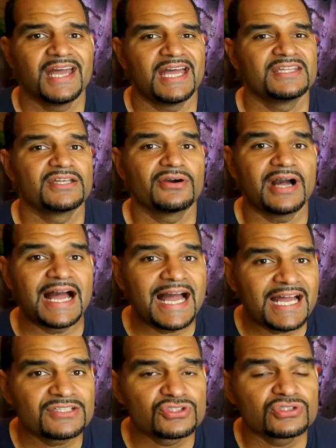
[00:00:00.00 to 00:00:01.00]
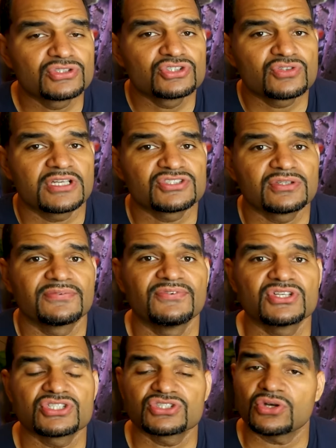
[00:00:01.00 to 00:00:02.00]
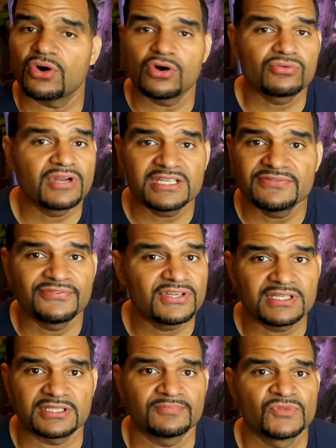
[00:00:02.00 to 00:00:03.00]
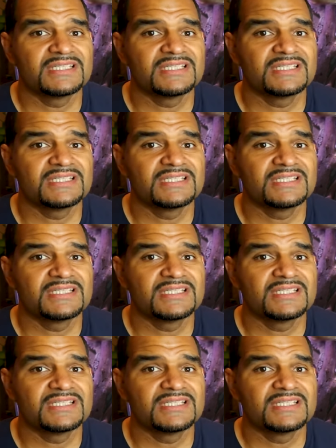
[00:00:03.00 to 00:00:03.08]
and they'll add to the stress your fish is already feeling.